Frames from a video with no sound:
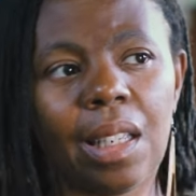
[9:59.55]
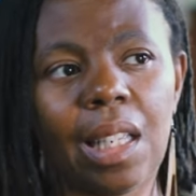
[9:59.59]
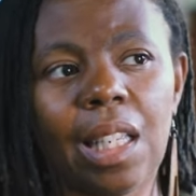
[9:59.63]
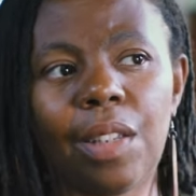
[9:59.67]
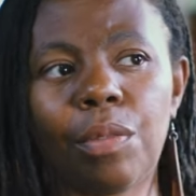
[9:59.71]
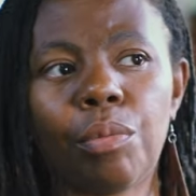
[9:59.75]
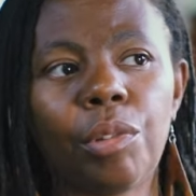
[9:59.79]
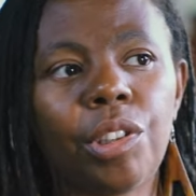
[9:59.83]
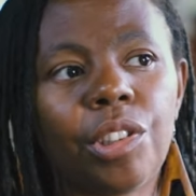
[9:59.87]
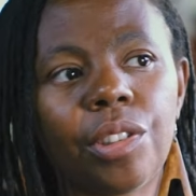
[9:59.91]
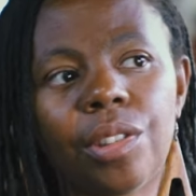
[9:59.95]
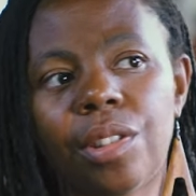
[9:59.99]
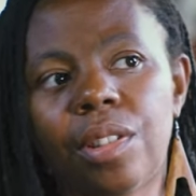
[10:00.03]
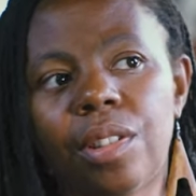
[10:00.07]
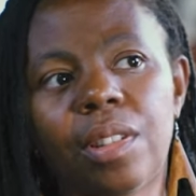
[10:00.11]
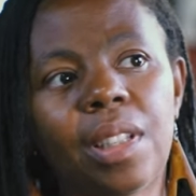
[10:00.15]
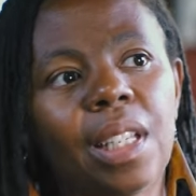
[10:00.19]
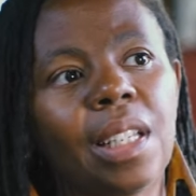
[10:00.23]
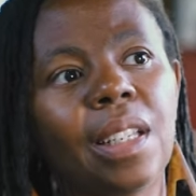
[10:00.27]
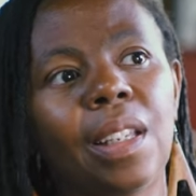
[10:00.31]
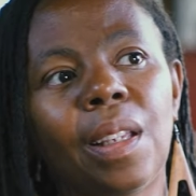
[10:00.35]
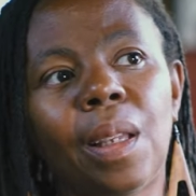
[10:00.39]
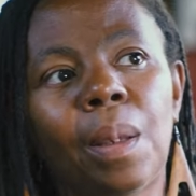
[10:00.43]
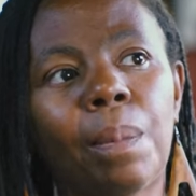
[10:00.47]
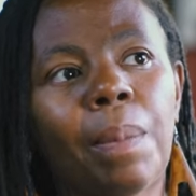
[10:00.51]
if we just
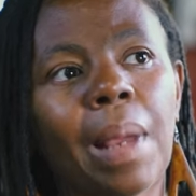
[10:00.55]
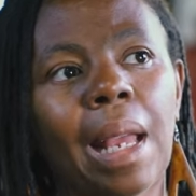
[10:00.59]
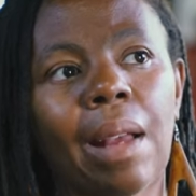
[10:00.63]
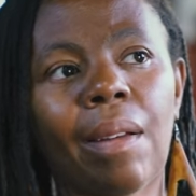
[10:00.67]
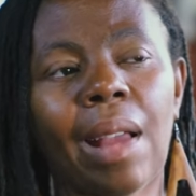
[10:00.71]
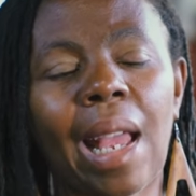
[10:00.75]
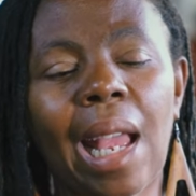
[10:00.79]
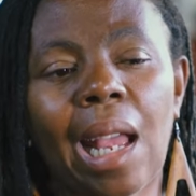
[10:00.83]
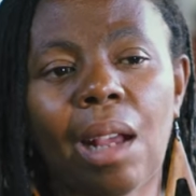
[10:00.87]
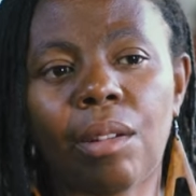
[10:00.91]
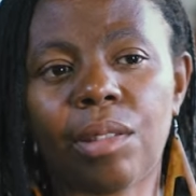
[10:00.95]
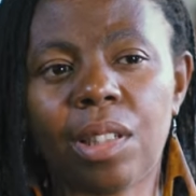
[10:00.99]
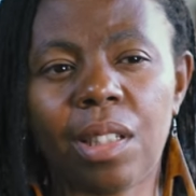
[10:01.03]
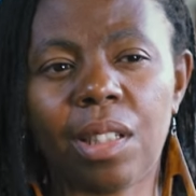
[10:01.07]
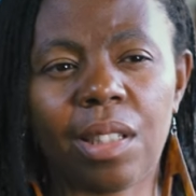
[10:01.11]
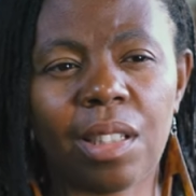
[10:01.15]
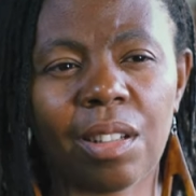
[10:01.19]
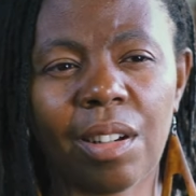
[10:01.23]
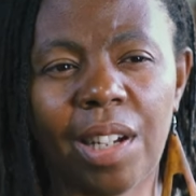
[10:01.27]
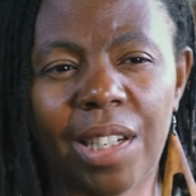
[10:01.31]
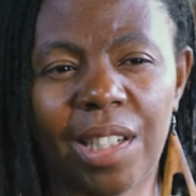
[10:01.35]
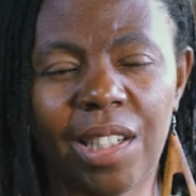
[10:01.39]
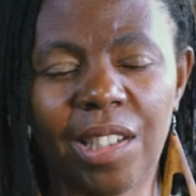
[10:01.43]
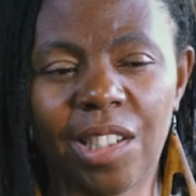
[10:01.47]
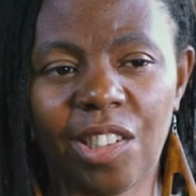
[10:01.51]
think about how
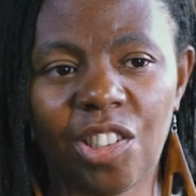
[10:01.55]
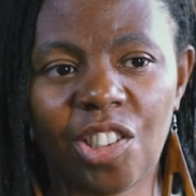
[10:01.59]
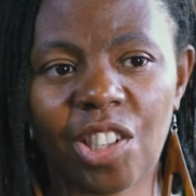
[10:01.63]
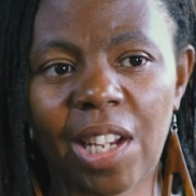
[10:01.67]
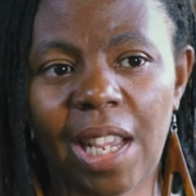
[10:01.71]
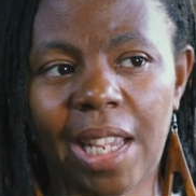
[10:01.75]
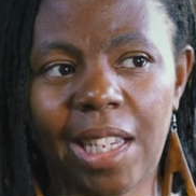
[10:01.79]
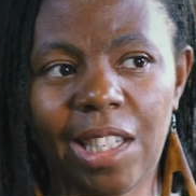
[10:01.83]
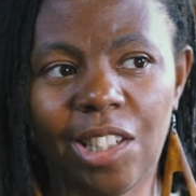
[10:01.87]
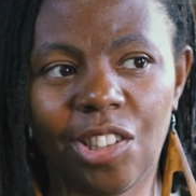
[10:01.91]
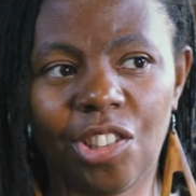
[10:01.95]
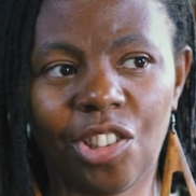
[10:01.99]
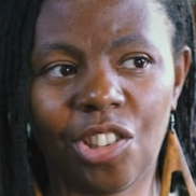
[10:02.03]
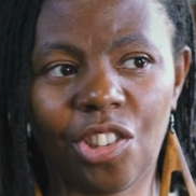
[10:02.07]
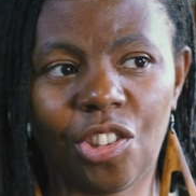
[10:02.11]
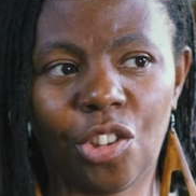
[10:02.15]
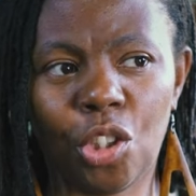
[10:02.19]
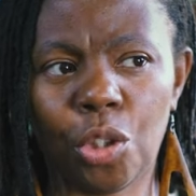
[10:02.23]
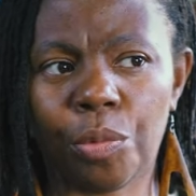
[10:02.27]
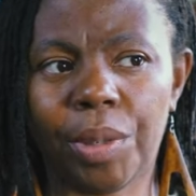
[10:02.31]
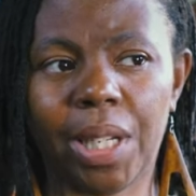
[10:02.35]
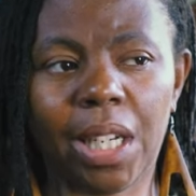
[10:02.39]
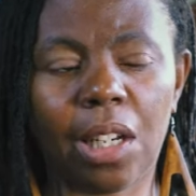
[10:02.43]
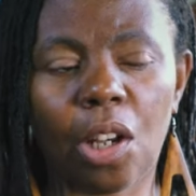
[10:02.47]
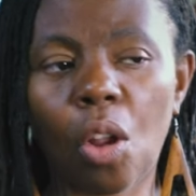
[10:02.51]
society has changed
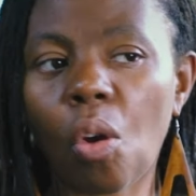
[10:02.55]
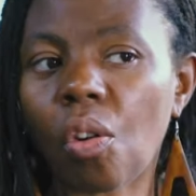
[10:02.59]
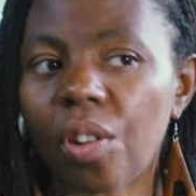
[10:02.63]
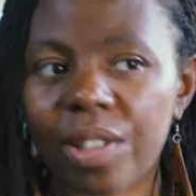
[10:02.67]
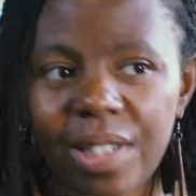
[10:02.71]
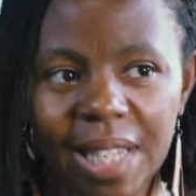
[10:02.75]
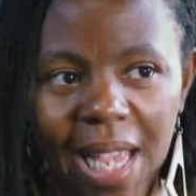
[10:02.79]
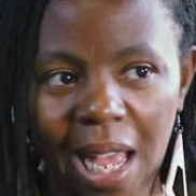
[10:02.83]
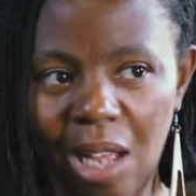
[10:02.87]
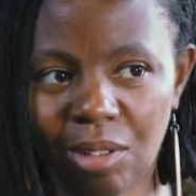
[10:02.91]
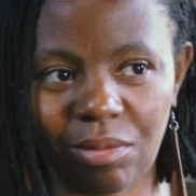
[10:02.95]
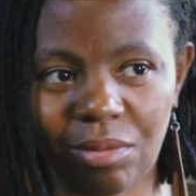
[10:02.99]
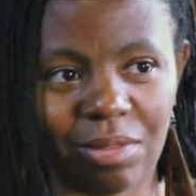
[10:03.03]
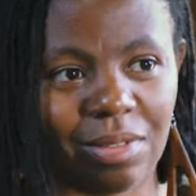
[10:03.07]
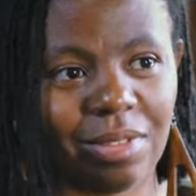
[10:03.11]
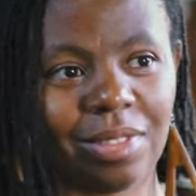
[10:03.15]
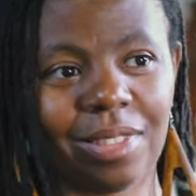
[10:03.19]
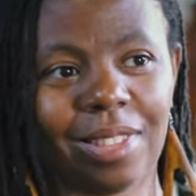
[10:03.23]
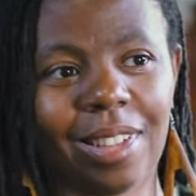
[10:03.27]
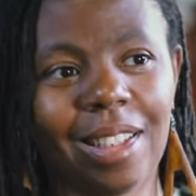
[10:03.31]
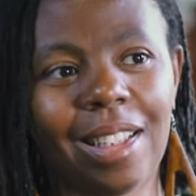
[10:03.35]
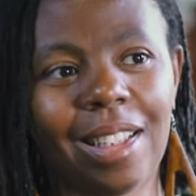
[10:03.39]
during lockdown,